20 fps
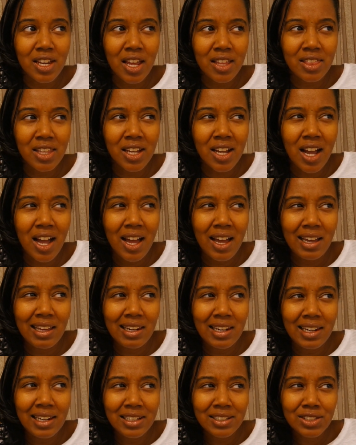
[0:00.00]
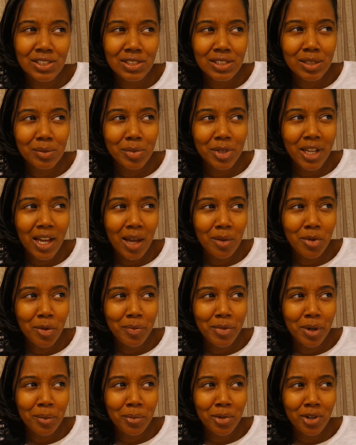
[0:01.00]
and I think I initially became a
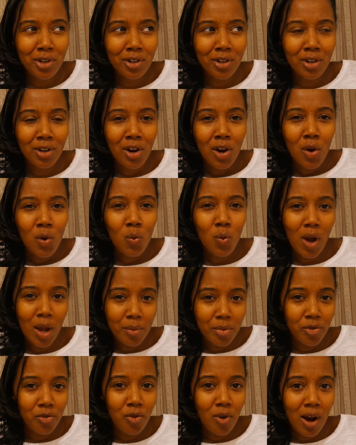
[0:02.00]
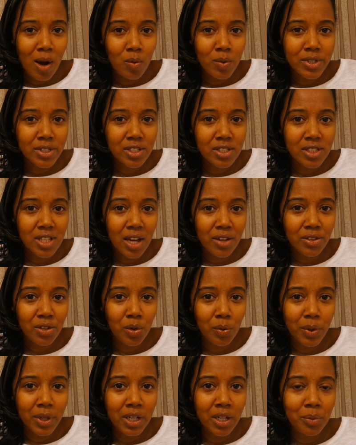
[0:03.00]
member right before I went to South
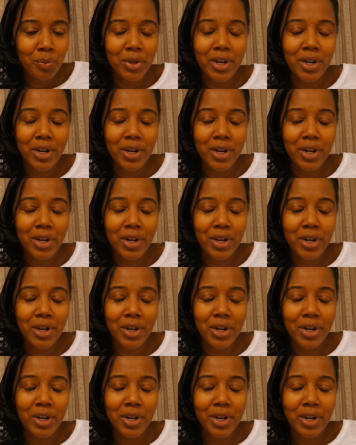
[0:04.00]
Korea,